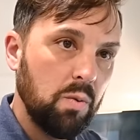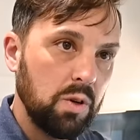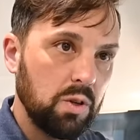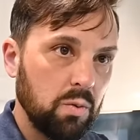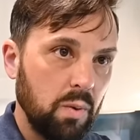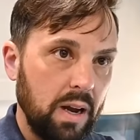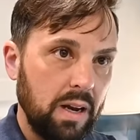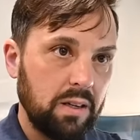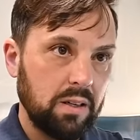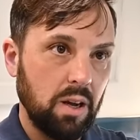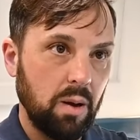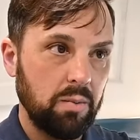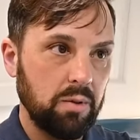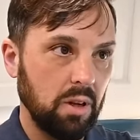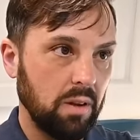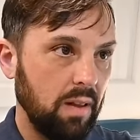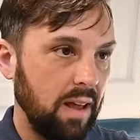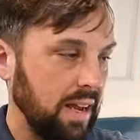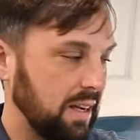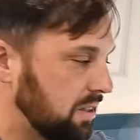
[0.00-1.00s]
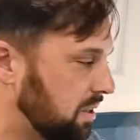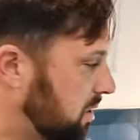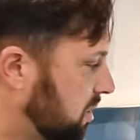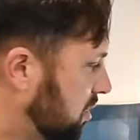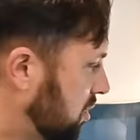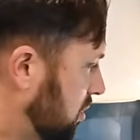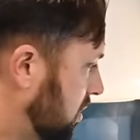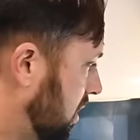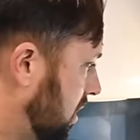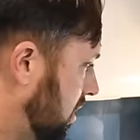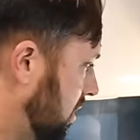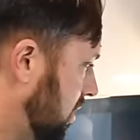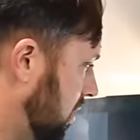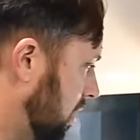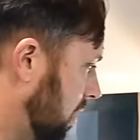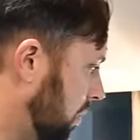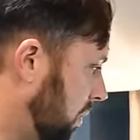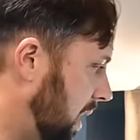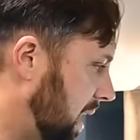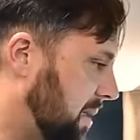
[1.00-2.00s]
which wakes up the lights in the trailer,
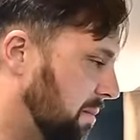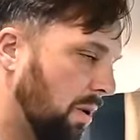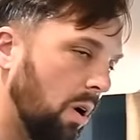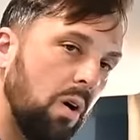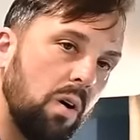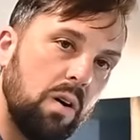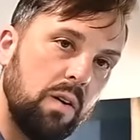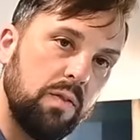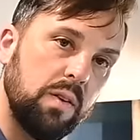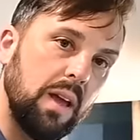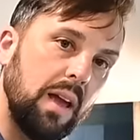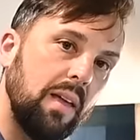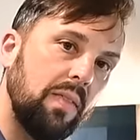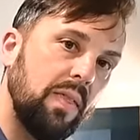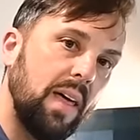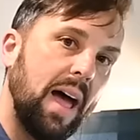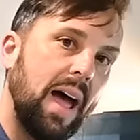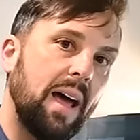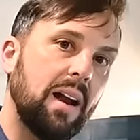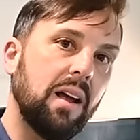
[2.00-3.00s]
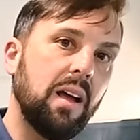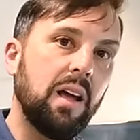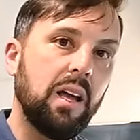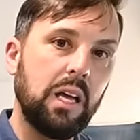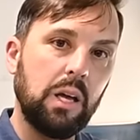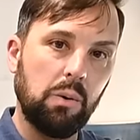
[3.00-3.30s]
away mode, if you hit that,